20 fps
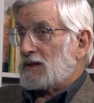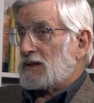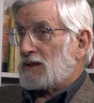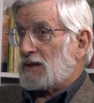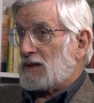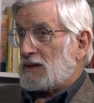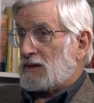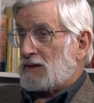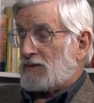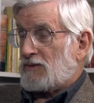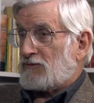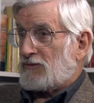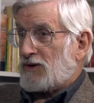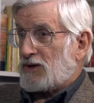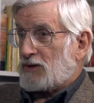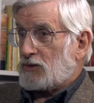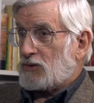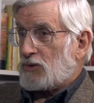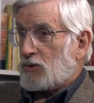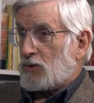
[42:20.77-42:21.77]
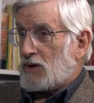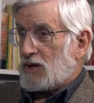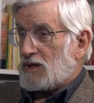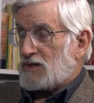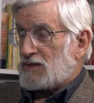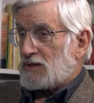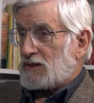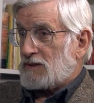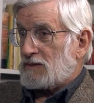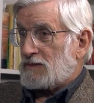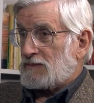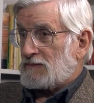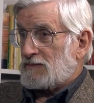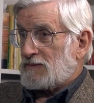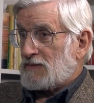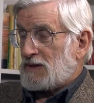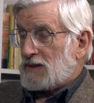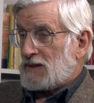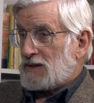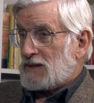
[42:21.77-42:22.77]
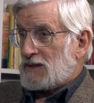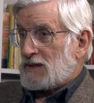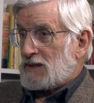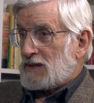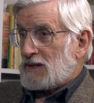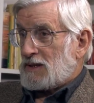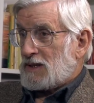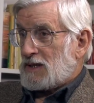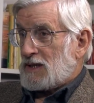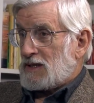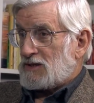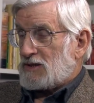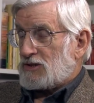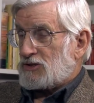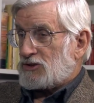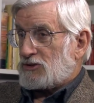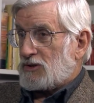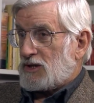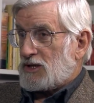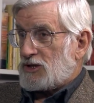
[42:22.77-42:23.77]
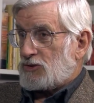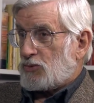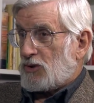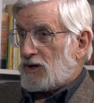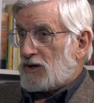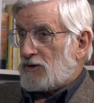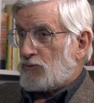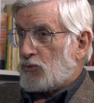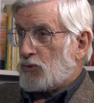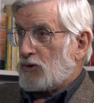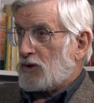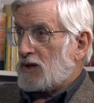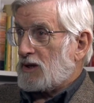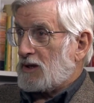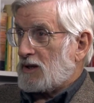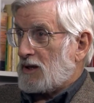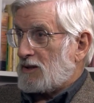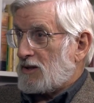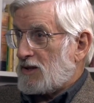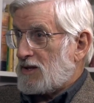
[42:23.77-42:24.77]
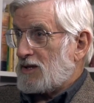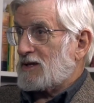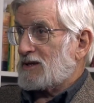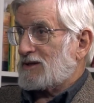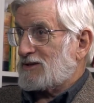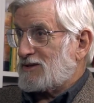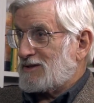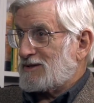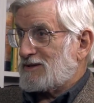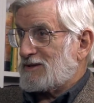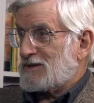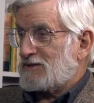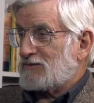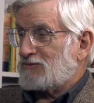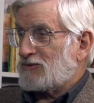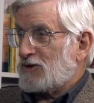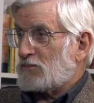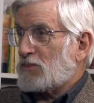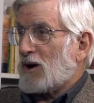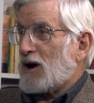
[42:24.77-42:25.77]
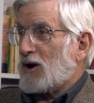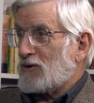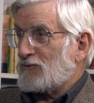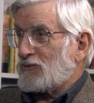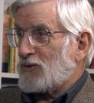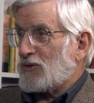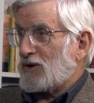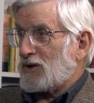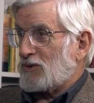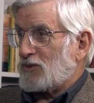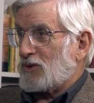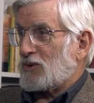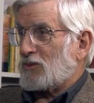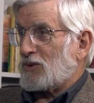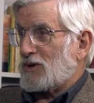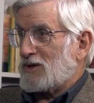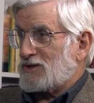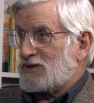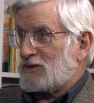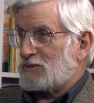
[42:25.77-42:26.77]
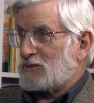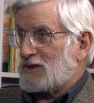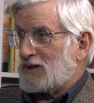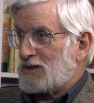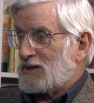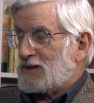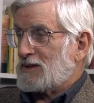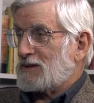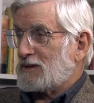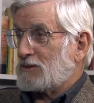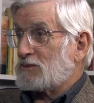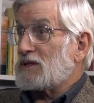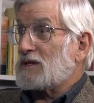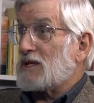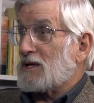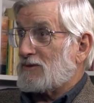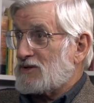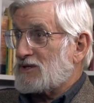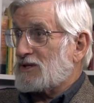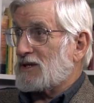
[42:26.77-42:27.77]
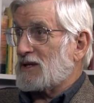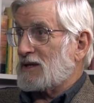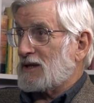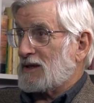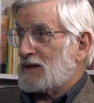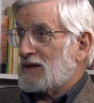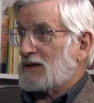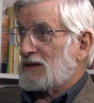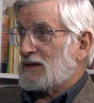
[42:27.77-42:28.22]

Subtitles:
The federal court has a strange way of working on things. It's a very powerful thing when it wants to be. It can be devastating.